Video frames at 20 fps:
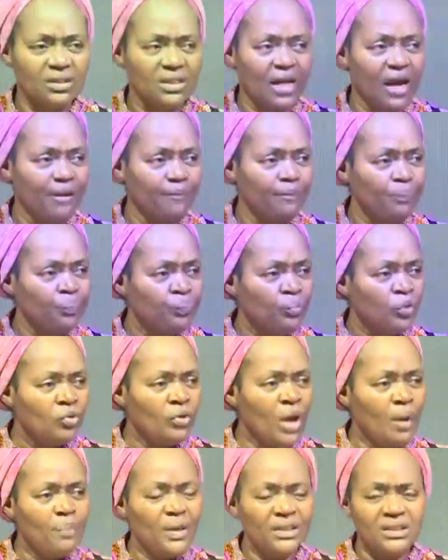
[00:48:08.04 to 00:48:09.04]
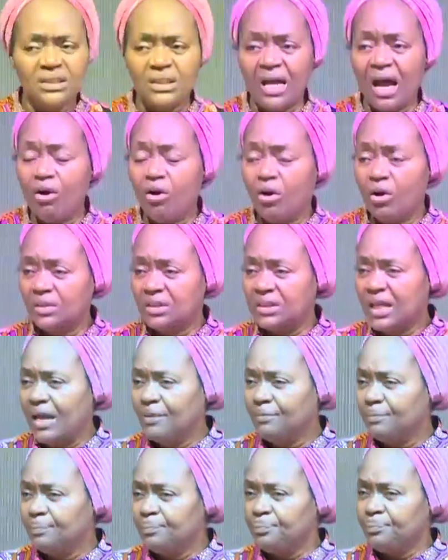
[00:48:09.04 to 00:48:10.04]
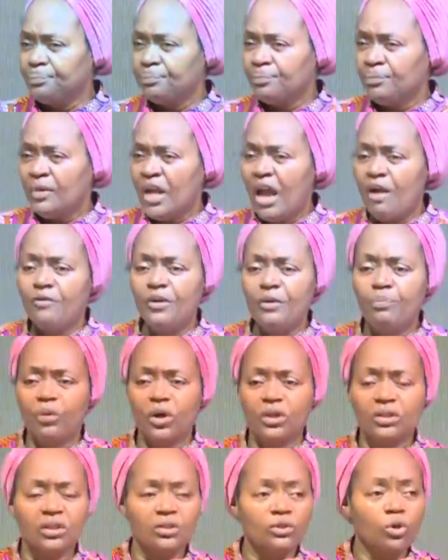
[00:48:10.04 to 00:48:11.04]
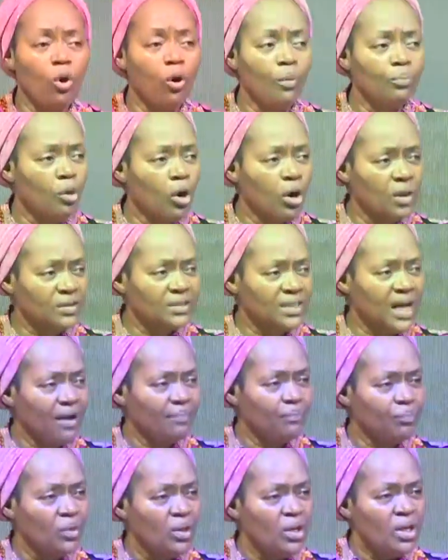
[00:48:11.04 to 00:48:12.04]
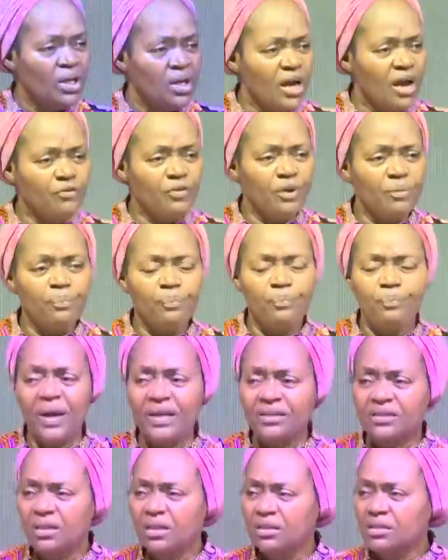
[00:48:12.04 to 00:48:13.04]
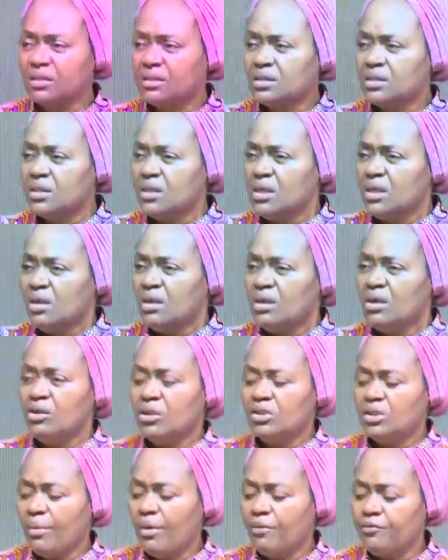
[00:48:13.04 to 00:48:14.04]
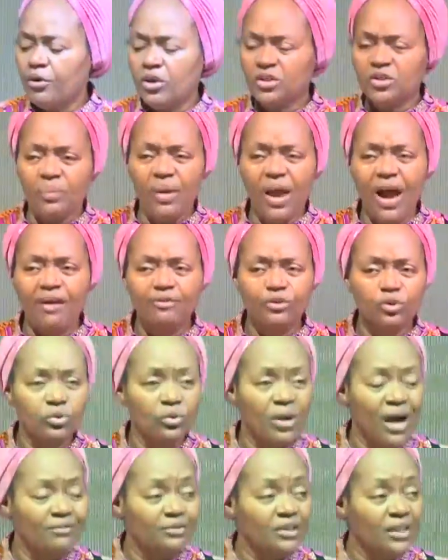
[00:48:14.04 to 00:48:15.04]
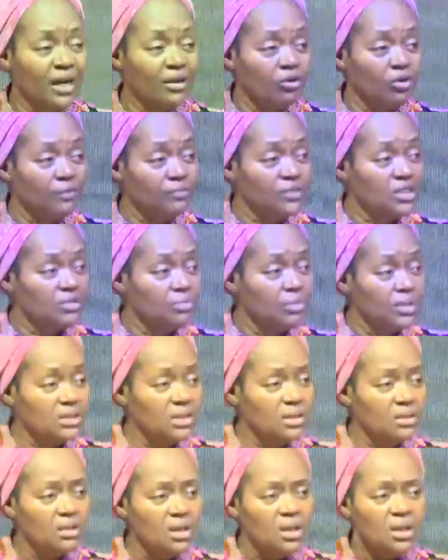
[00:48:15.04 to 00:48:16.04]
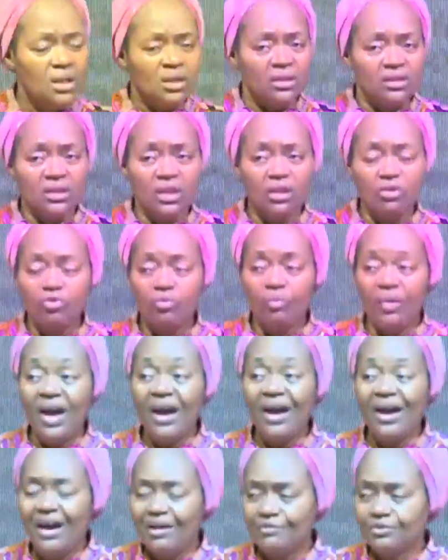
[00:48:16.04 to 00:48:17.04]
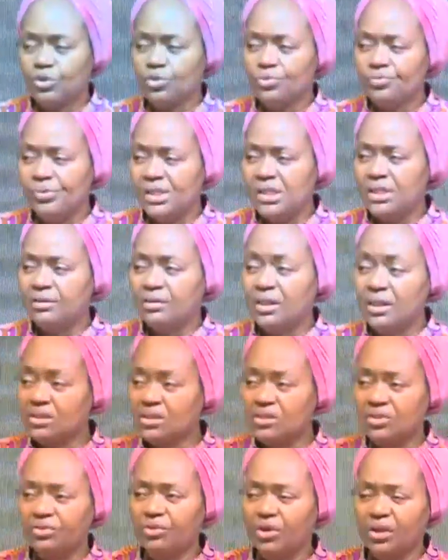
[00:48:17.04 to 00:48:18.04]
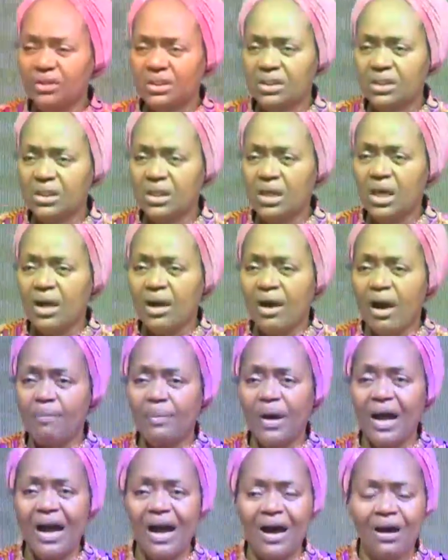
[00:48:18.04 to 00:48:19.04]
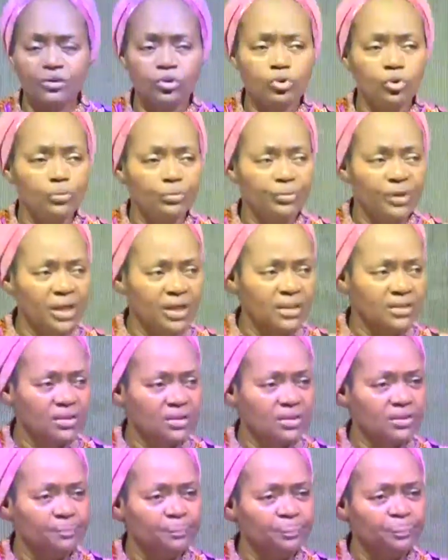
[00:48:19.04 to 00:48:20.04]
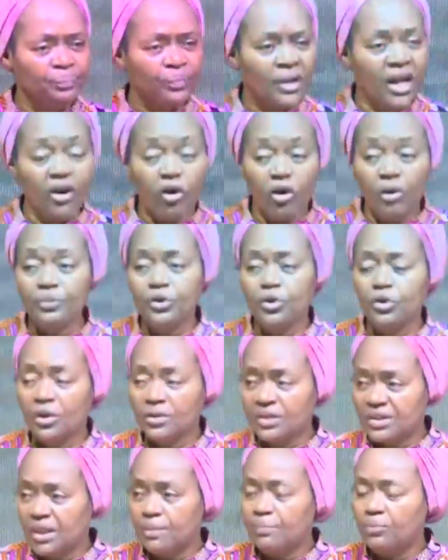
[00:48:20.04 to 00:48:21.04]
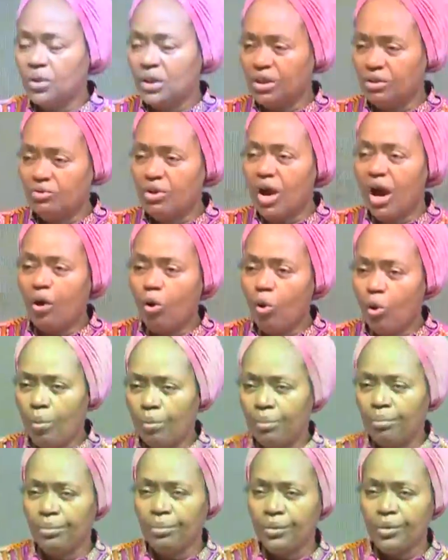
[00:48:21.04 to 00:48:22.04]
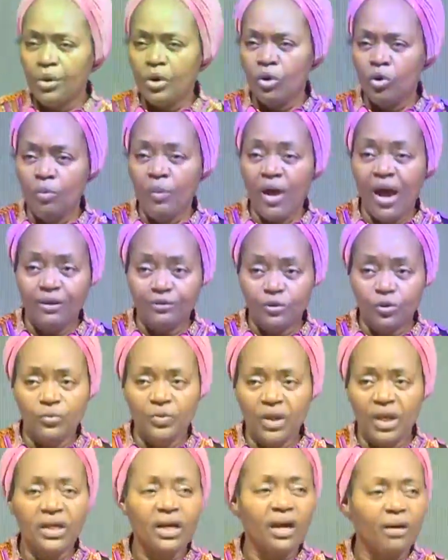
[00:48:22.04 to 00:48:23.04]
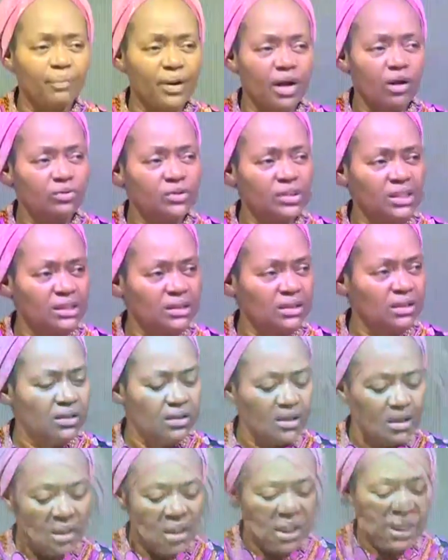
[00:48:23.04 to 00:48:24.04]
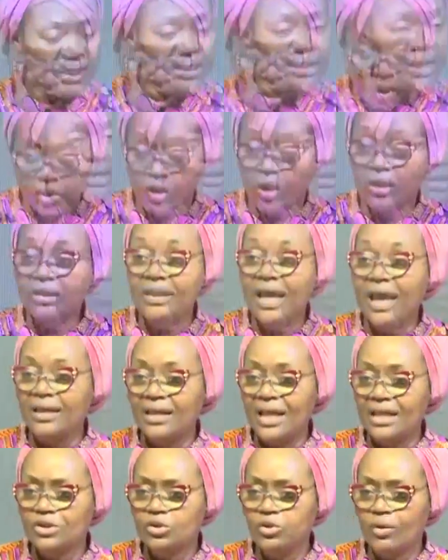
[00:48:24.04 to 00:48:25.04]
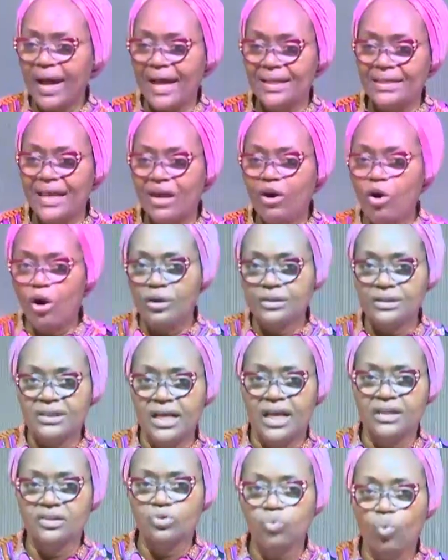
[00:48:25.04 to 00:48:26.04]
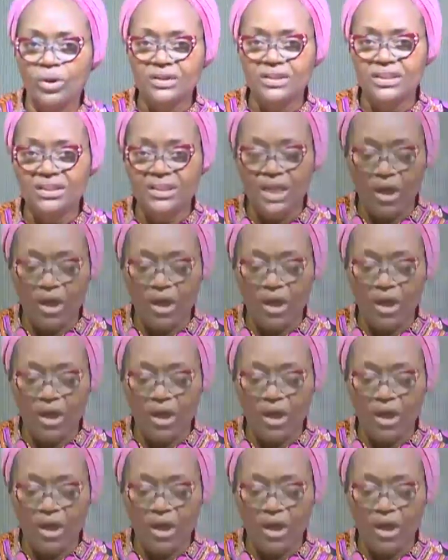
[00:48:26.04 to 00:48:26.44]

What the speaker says: altar, your personal altar, everybody's home altar, every person's, you know, some of us may have to, at the end of this meeting, see, you may have to really think seriously about how to raise a communion table in your home. You may have to think about it. So then, let's look at the content.